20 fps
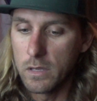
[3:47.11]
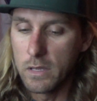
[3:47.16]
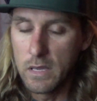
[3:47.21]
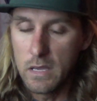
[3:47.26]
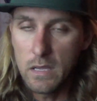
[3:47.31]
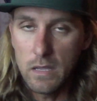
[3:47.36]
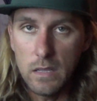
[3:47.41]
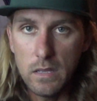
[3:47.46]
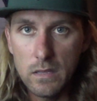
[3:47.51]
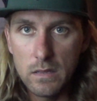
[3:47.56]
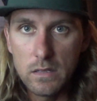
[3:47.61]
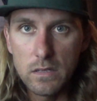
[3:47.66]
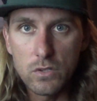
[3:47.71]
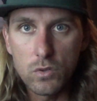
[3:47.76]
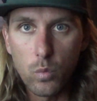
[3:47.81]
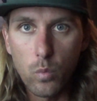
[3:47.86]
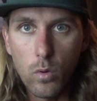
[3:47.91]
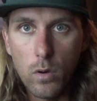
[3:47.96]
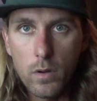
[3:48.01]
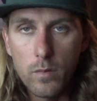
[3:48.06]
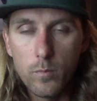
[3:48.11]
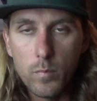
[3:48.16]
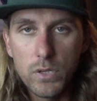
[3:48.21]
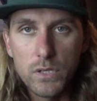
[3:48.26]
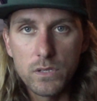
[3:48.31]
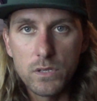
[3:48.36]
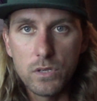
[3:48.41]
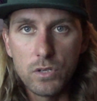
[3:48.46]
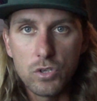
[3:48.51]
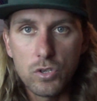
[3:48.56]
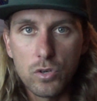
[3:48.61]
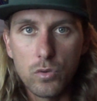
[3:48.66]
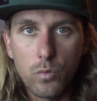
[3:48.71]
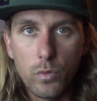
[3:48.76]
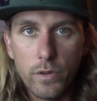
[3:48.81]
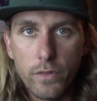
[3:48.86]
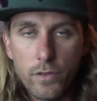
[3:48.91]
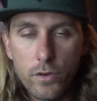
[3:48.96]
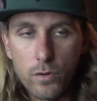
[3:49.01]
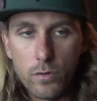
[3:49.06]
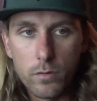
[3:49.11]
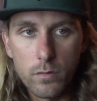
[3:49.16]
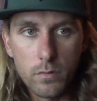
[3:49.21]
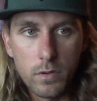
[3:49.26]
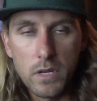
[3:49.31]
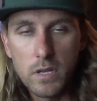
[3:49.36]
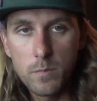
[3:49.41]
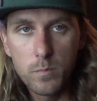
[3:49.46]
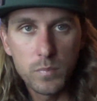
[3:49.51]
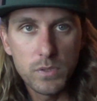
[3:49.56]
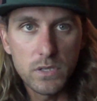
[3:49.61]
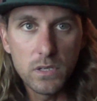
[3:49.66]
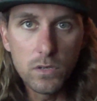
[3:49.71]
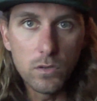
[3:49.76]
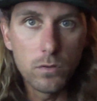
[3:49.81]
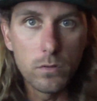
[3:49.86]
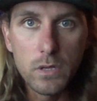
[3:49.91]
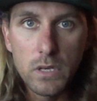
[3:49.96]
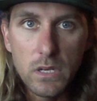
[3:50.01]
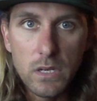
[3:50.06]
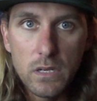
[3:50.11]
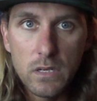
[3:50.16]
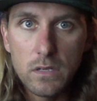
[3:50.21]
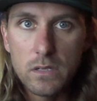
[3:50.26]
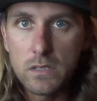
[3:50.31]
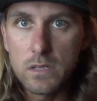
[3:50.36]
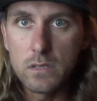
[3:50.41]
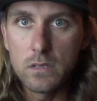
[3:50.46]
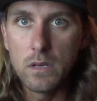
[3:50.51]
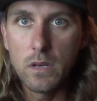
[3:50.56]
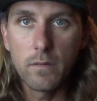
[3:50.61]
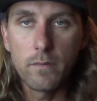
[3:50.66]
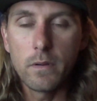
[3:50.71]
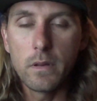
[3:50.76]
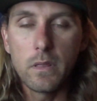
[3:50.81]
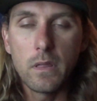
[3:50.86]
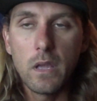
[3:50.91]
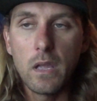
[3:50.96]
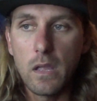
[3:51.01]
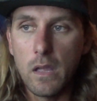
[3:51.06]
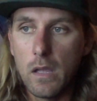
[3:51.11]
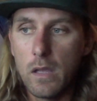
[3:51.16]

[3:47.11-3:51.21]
get in this one position with your hips and your knees and everything,